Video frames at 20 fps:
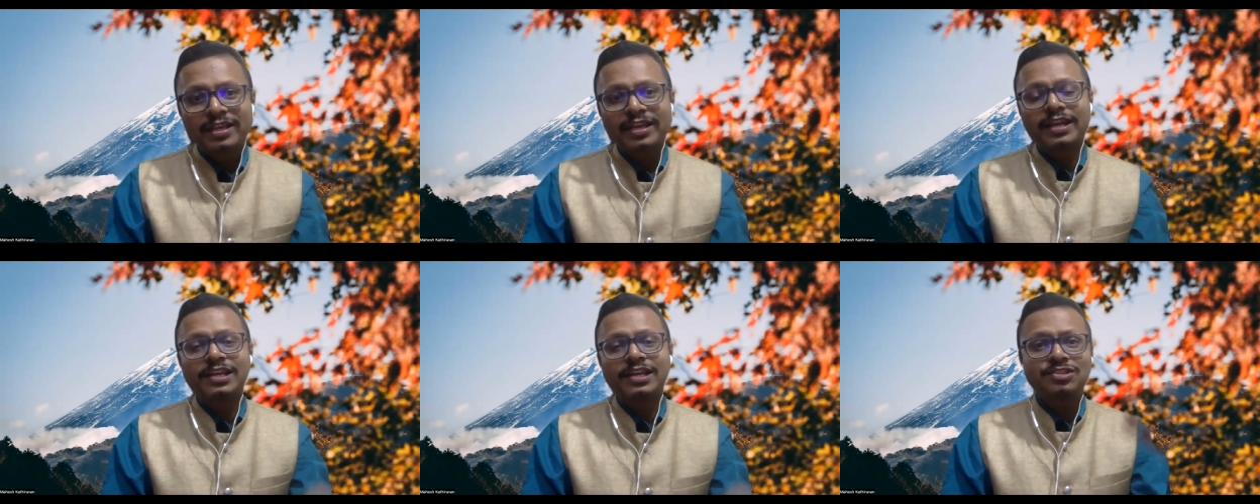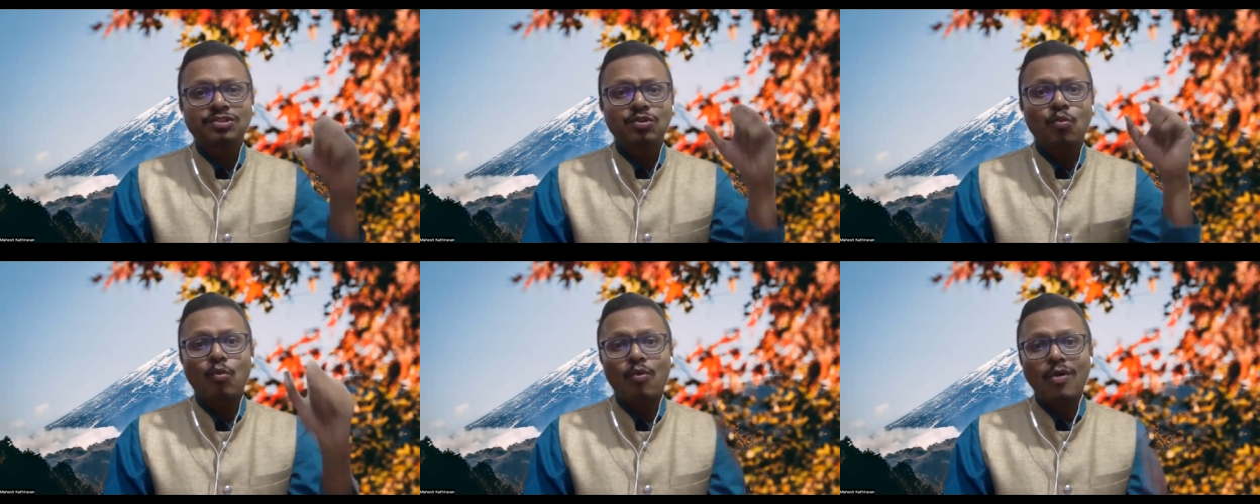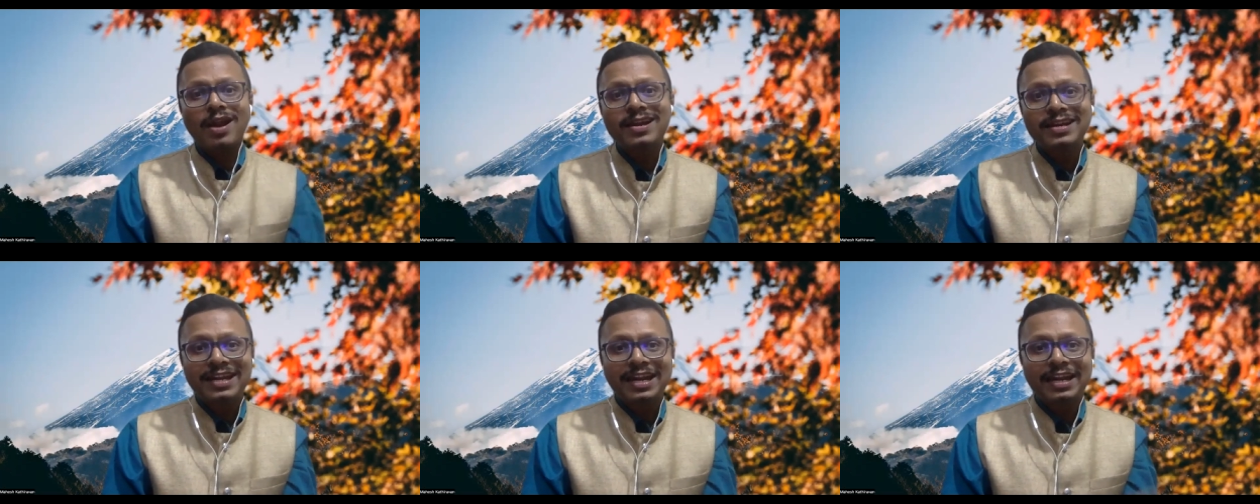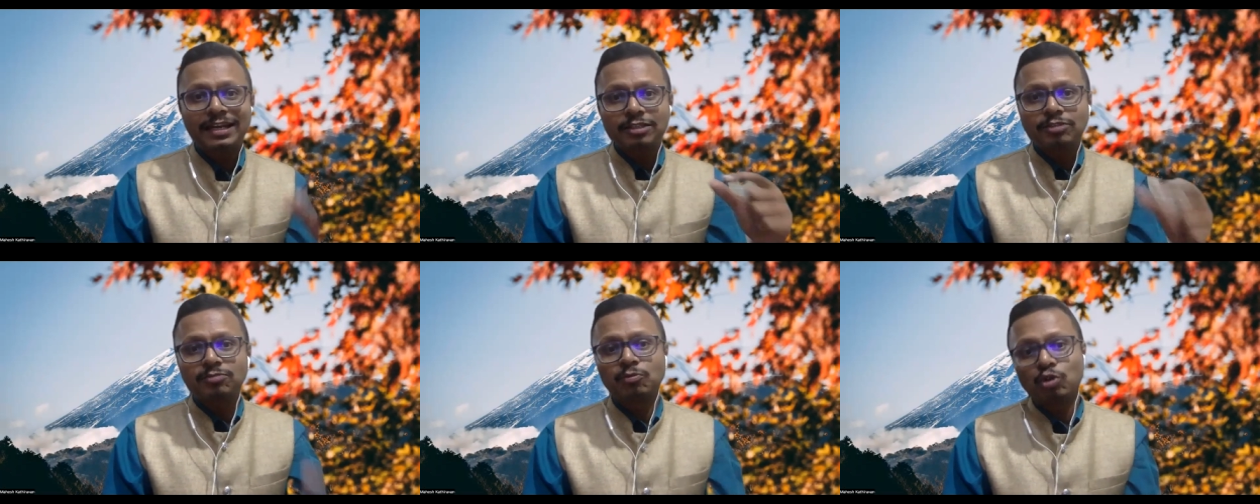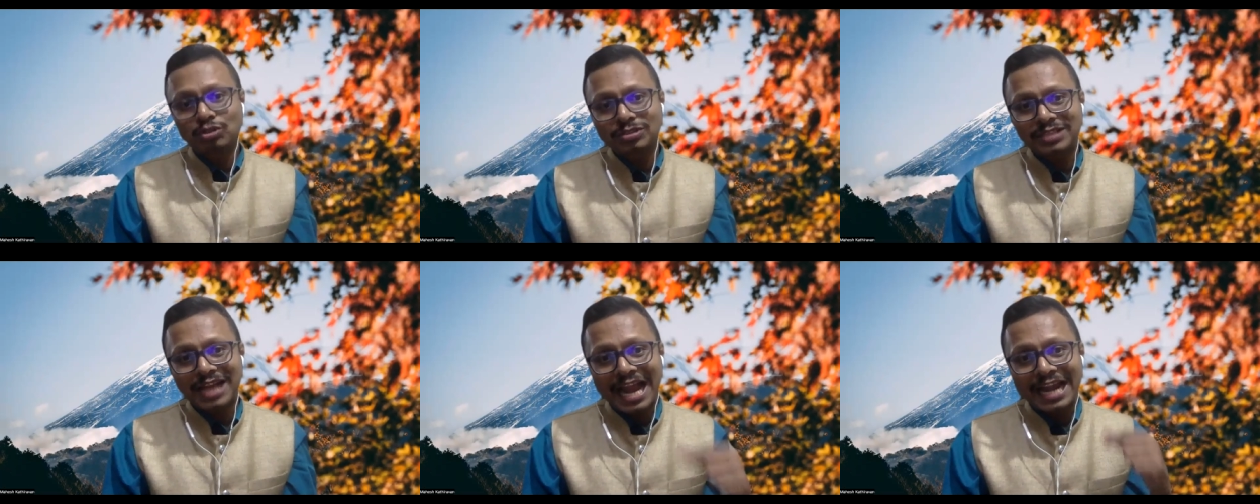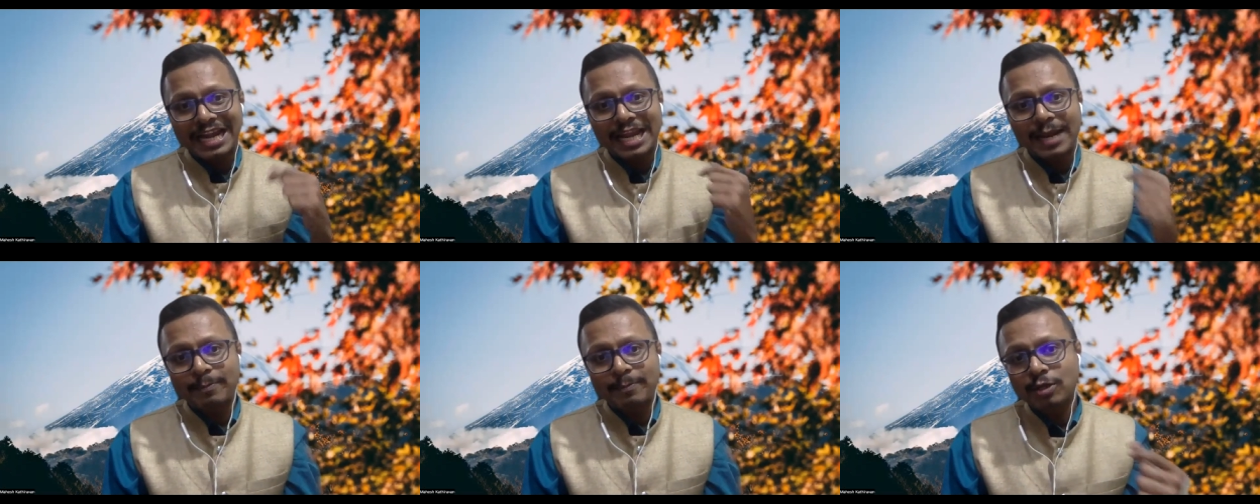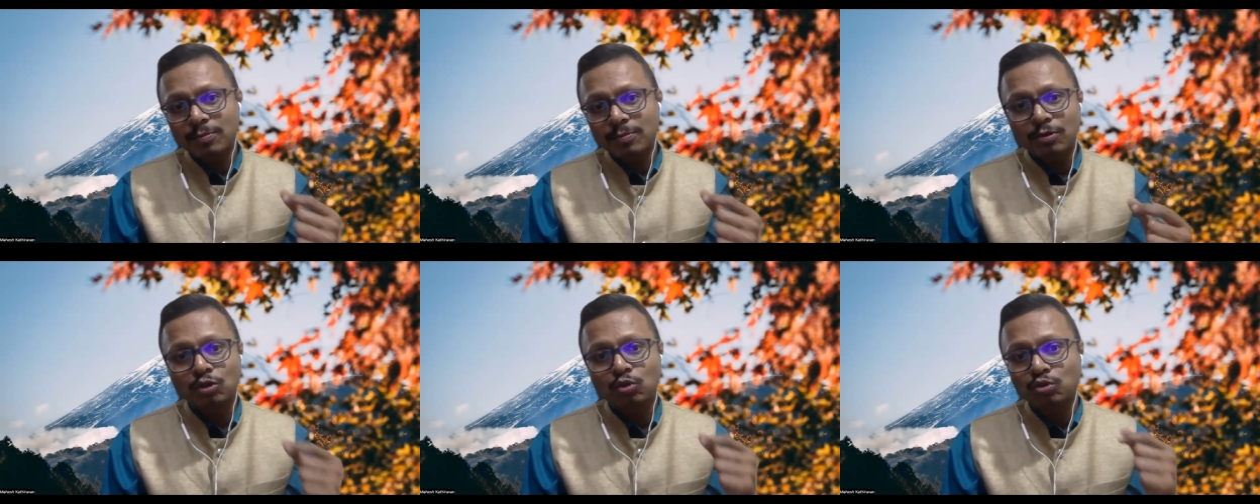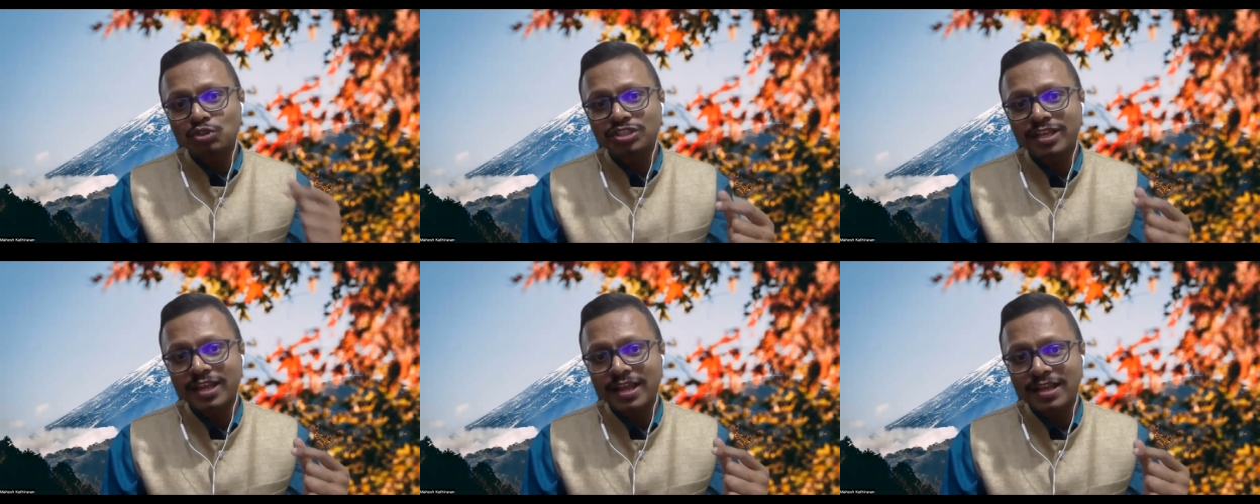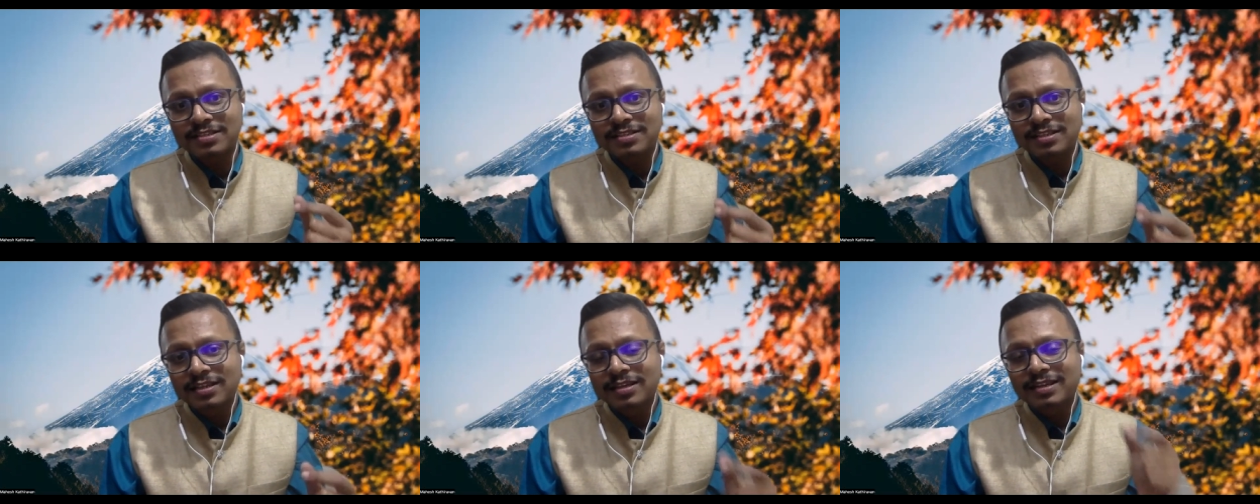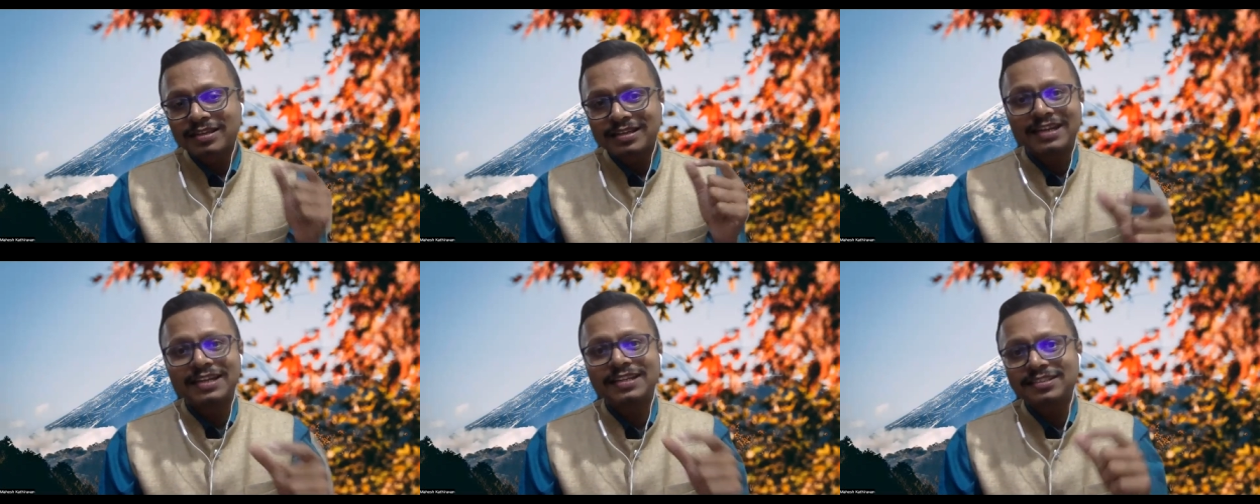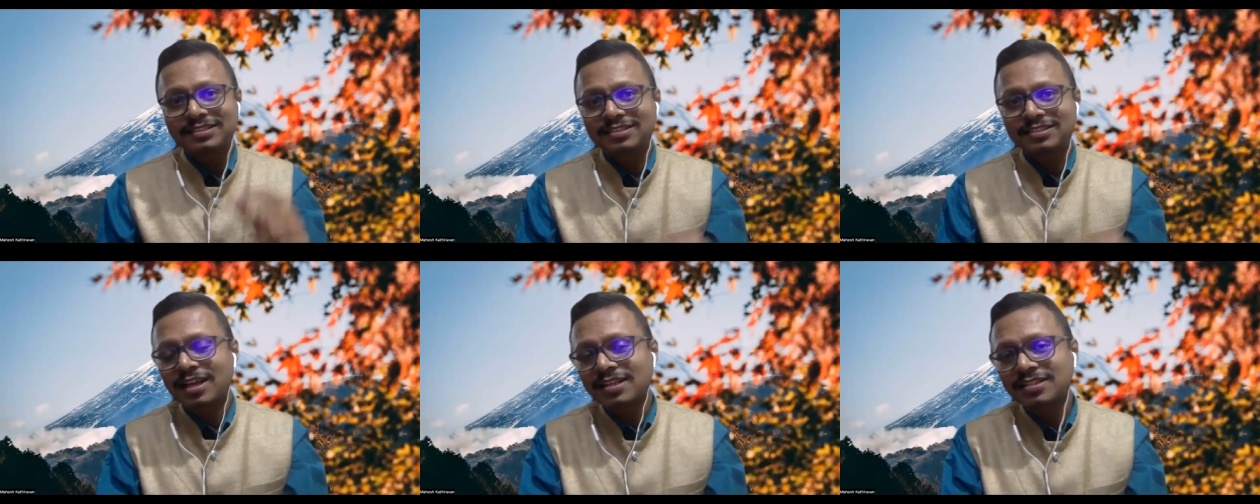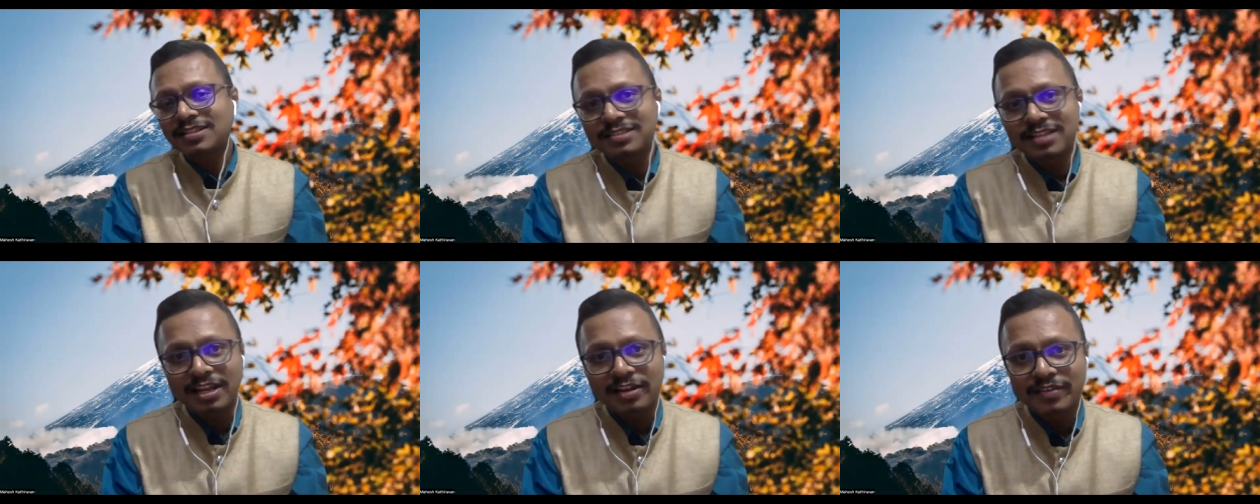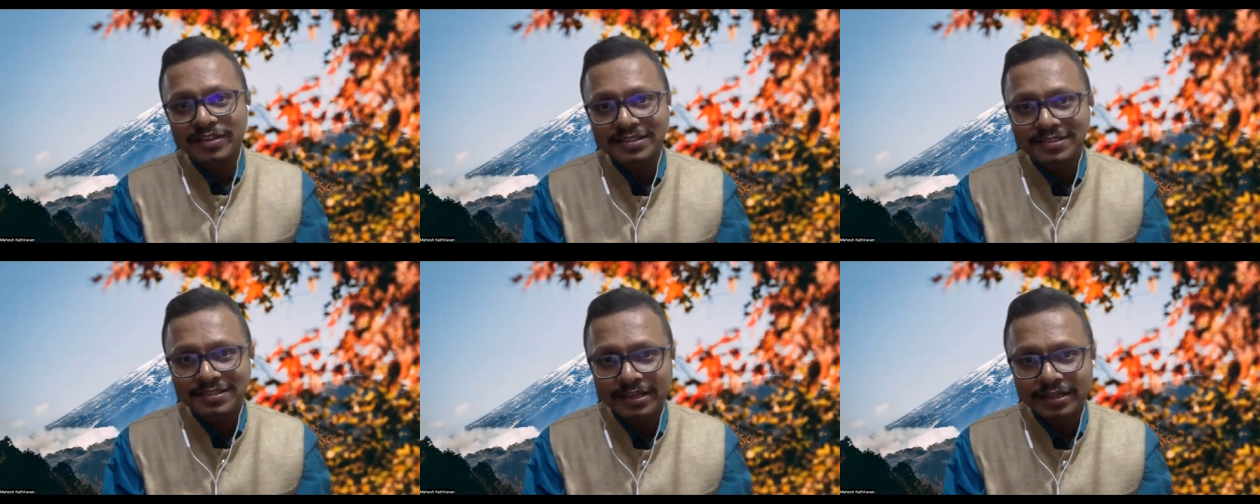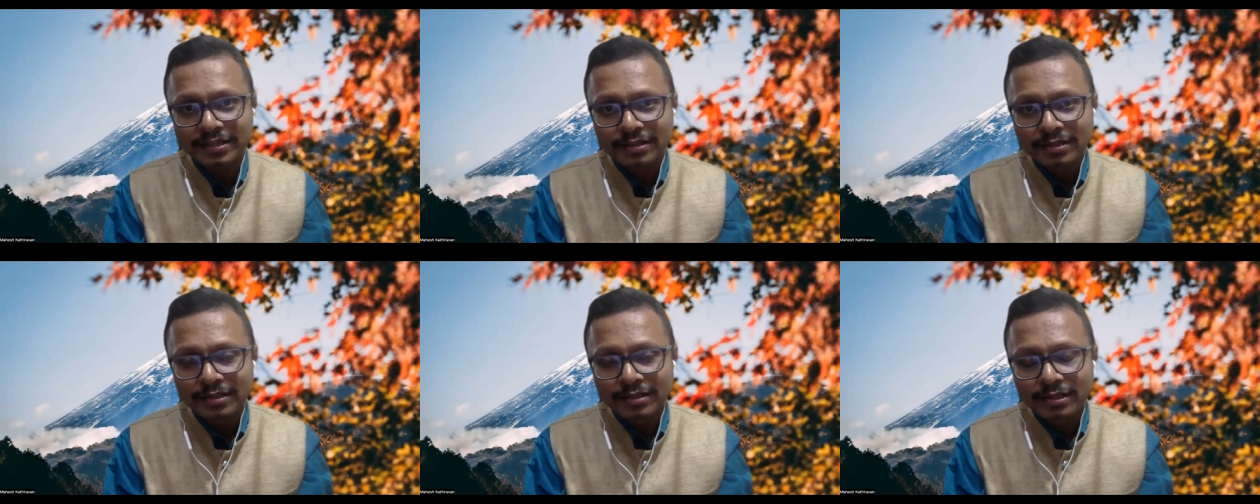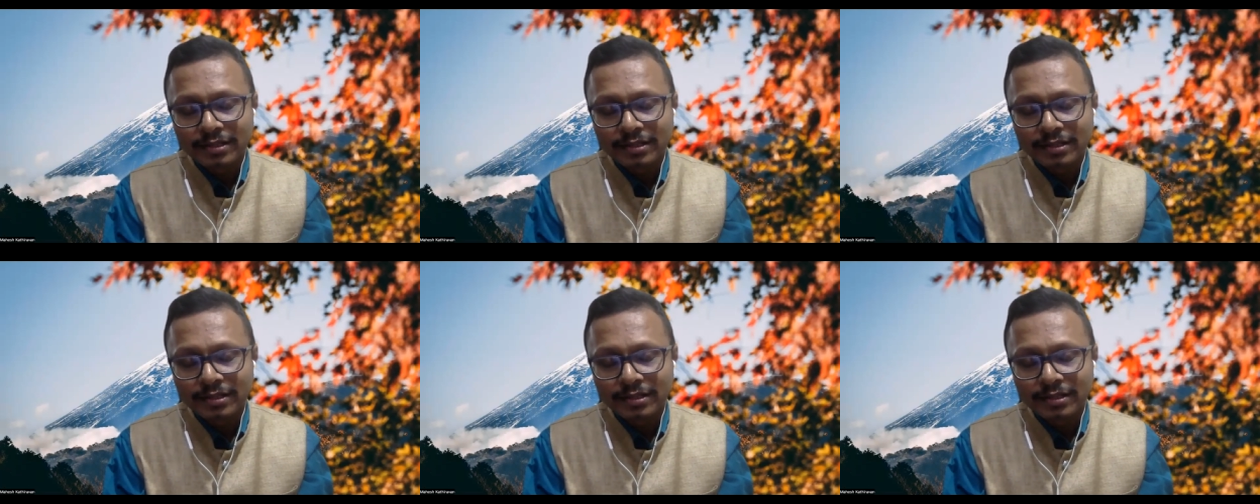It is the one that is most adaptable to change, that is Charles Darwin said.